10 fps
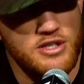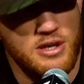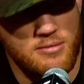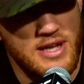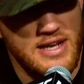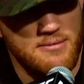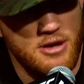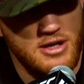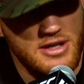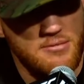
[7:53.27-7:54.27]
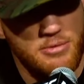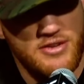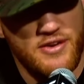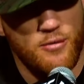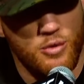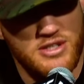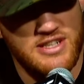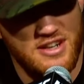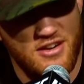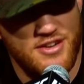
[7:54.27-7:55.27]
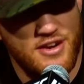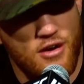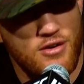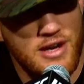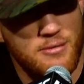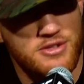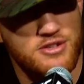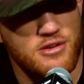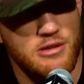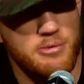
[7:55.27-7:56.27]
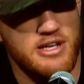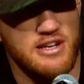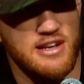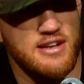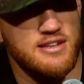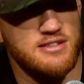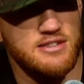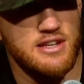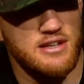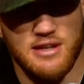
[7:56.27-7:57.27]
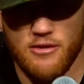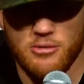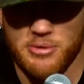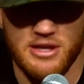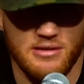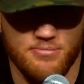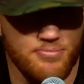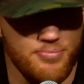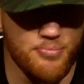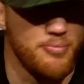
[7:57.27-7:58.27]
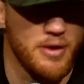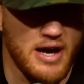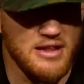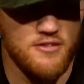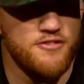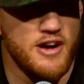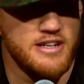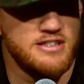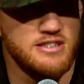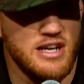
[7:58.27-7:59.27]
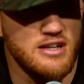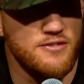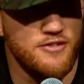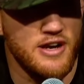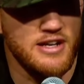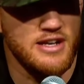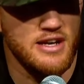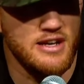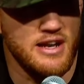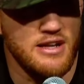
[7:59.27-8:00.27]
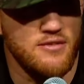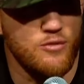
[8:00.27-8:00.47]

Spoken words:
glad I'm on it. But if I wasn't on the card, I would certainly be in attendance, and there would be I love fights. I love fighting, and I love